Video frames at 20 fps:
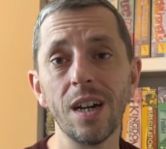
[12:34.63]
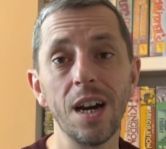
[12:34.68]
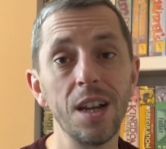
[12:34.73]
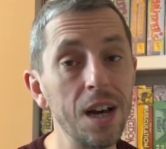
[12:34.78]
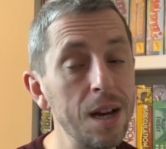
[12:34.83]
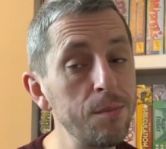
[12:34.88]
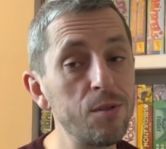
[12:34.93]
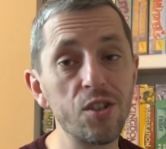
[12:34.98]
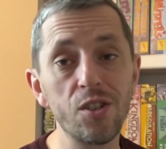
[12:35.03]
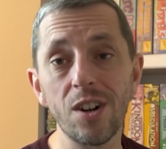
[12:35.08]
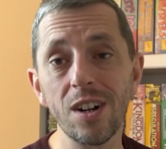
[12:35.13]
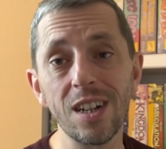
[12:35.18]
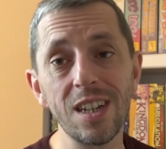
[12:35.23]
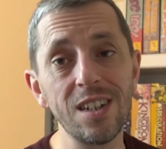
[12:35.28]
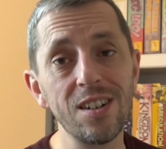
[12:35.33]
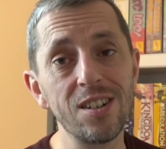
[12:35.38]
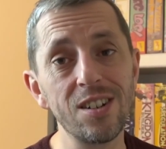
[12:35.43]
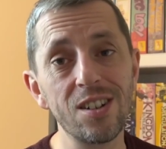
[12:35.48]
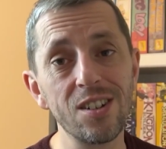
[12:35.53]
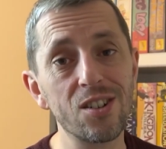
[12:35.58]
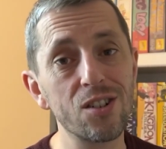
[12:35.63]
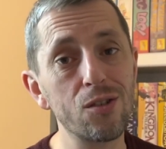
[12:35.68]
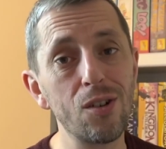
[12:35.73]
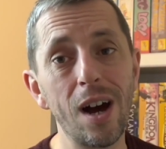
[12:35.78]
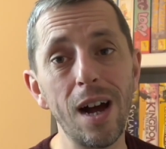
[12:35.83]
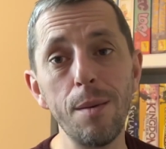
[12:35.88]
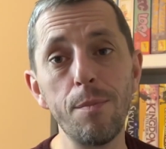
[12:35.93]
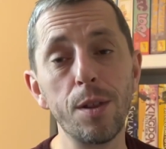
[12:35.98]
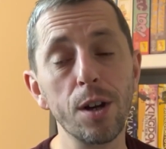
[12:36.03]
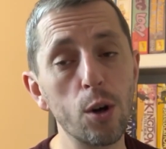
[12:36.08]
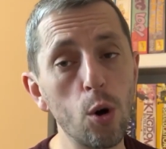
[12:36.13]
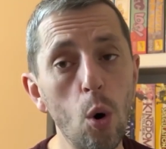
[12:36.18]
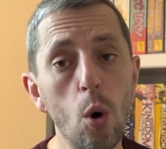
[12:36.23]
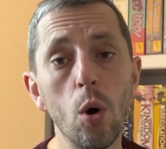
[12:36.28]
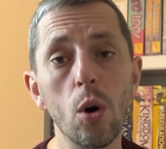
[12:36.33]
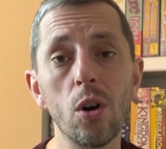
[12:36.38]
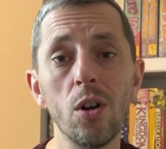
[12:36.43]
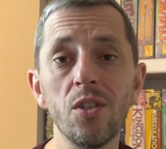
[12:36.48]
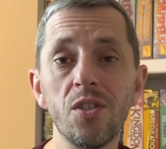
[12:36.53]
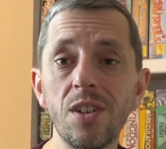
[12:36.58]
And I'm struggling to describe the
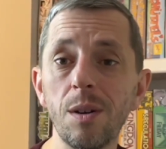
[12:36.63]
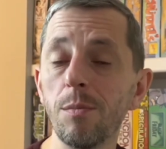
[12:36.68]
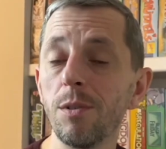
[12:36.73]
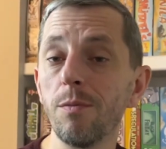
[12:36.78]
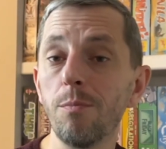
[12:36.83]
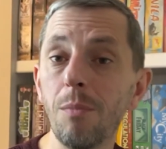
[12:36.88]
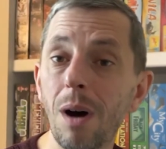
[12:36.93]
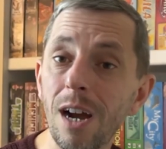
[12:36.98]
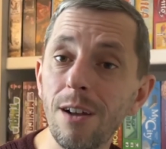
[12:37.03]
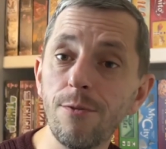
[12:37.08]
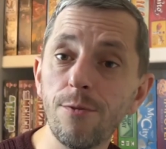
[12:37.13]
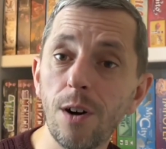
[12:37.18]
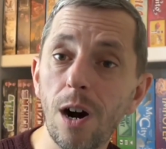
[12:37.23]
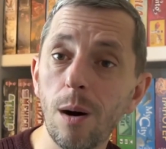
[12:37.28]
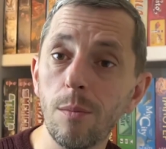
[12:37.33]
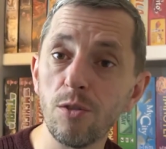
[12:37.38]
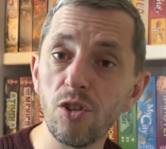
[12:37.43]
core concept of my farm